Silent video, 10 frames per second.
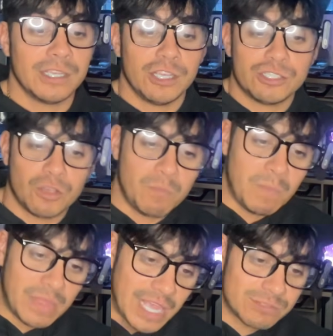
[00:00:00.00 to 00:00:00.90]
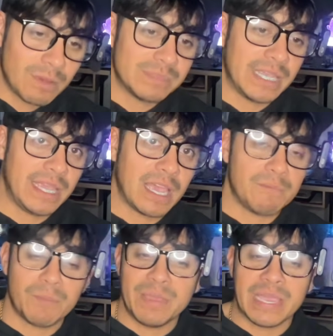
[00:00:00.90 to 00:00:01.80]
So that's what I'm saying. I'm
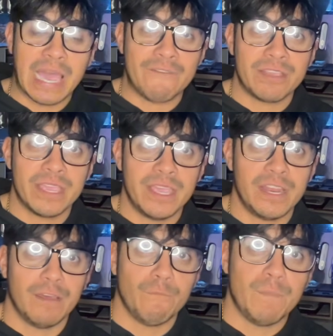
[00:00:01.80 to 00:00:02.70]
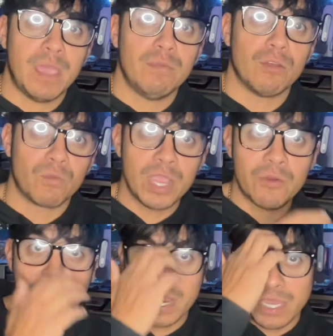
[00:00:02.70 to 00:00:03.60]
a big advocate of maybe
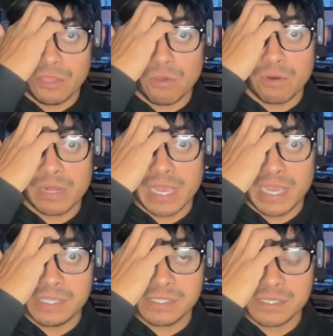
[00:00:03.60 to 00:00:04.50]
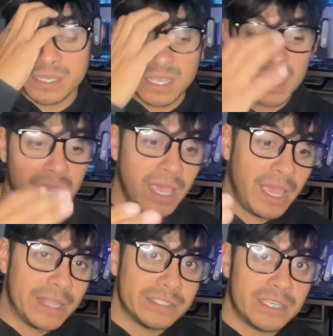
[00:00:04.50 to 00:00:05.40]
recracking your nines
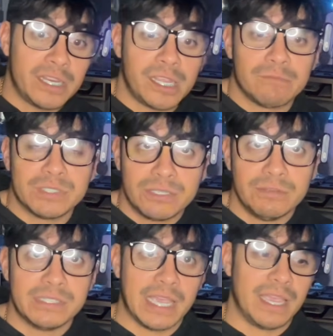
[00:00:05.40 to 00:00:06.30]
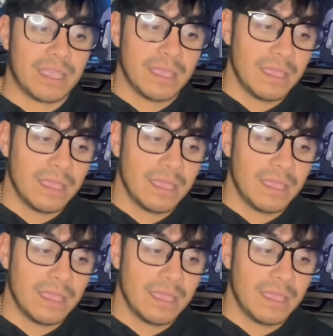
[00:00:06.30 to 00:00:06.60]
and sending them to tag.